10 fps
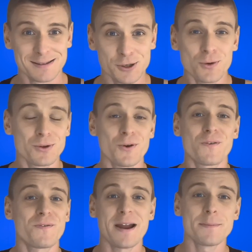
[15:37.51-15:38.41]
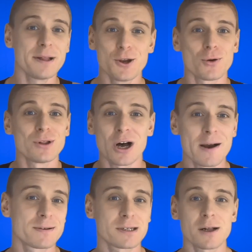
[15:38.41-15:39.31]
Your family, your
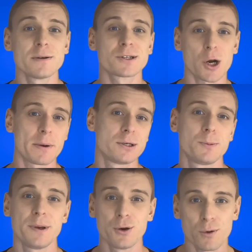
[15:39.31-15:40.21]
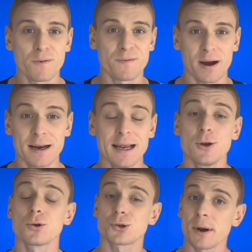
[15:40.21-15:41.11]
lifestyle is going to be your fun, and
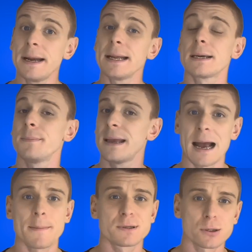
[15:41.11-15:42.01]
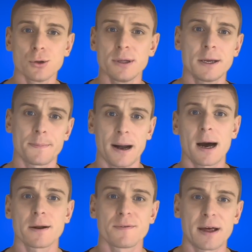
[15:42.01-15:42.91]
your training can be absolutely a
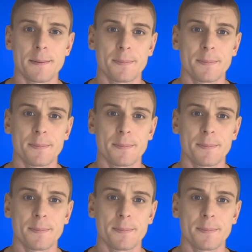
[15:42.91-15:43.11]
part of that.